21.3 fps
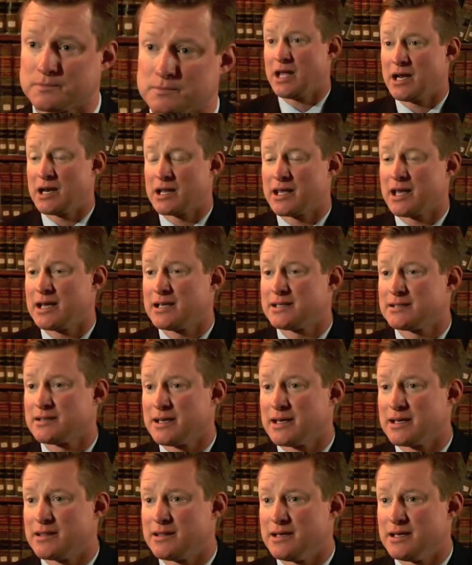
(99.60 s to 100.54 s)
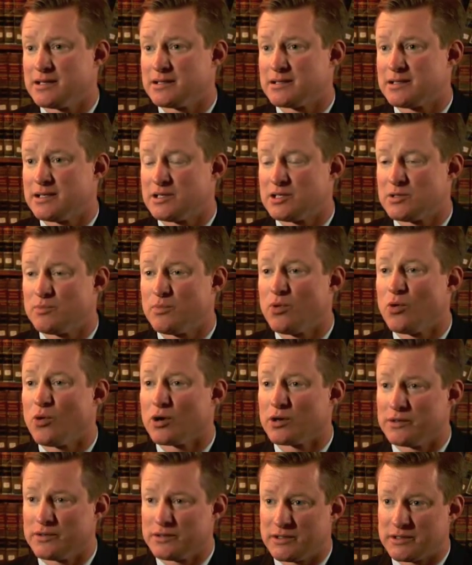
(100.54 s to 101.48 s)
In a case like this, it's
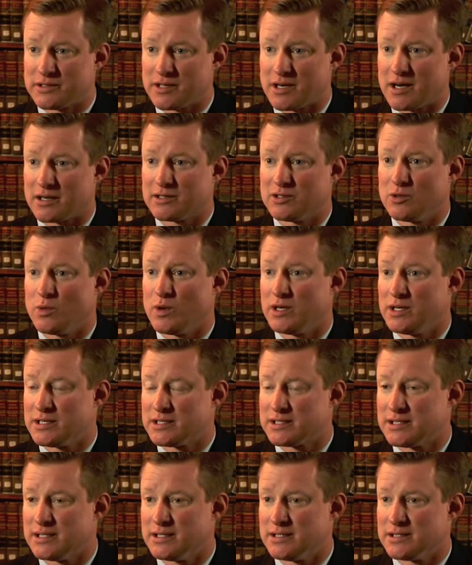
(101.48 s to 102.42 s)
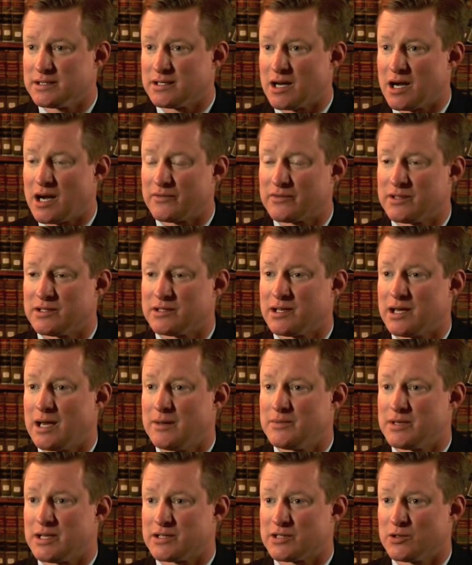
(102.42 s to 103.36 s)
important to talk to witnesses.
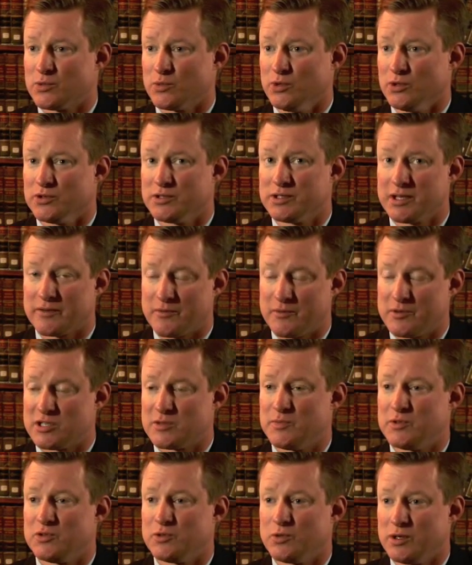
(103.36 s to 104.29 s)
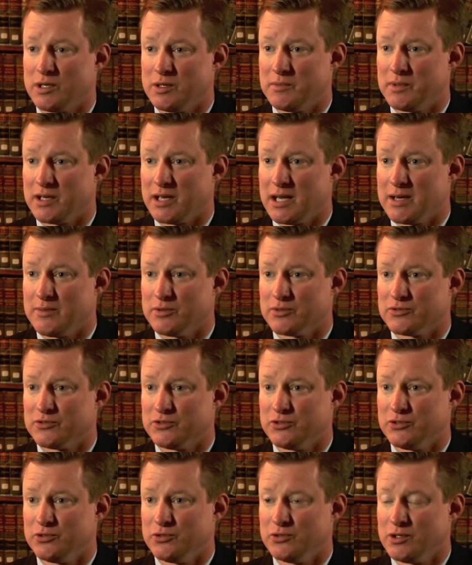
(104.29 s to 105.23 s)
Oftentimes, that's the real difference between being able
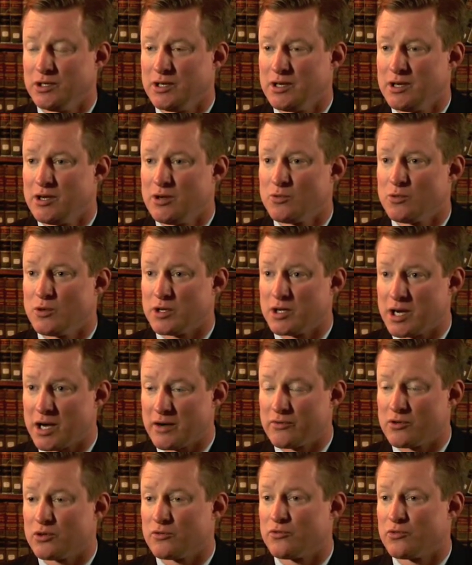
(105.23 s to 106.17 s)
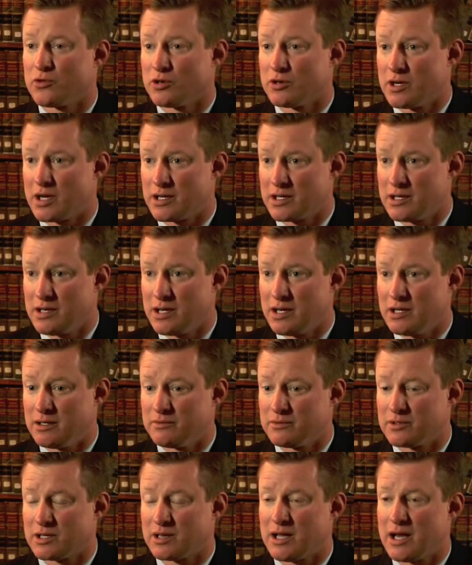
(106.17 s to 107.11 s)
to recover for a,
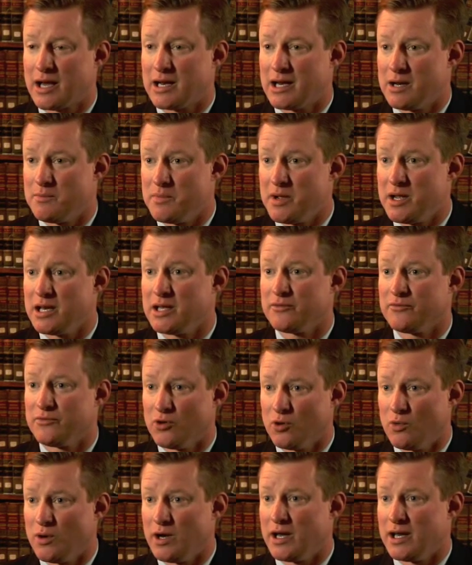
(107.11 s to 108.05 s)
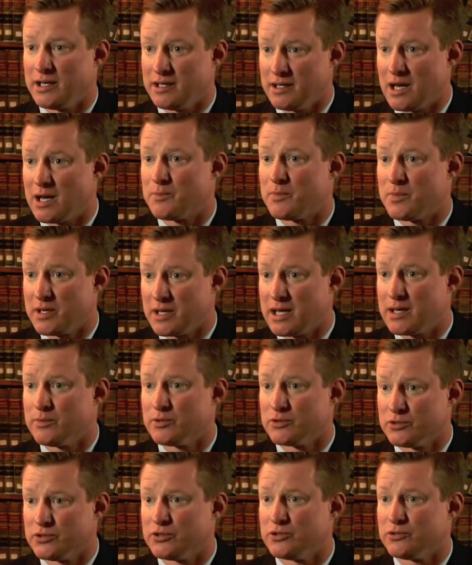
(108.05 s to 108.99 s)
client in a meaningful way and not being
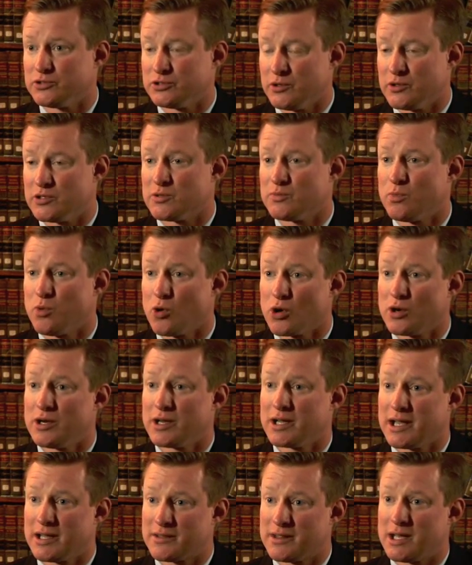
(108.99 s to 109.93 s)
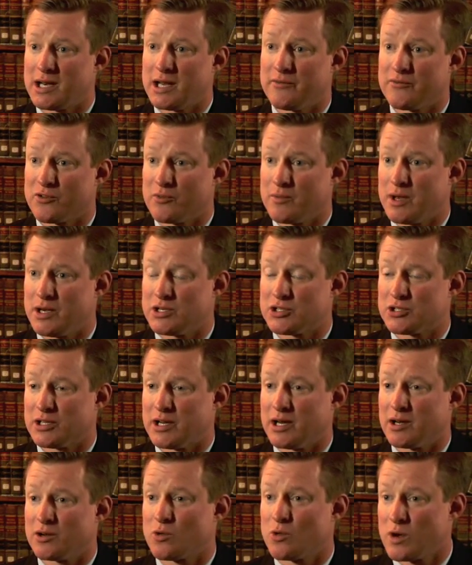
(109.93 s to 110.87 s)
able to. So it's important to get that
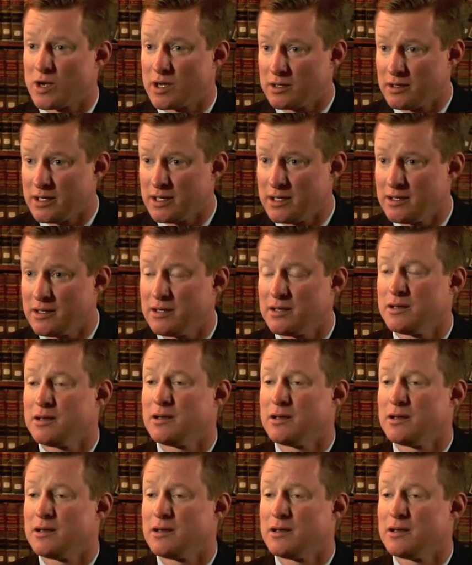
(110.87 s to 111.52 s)
information out quickly.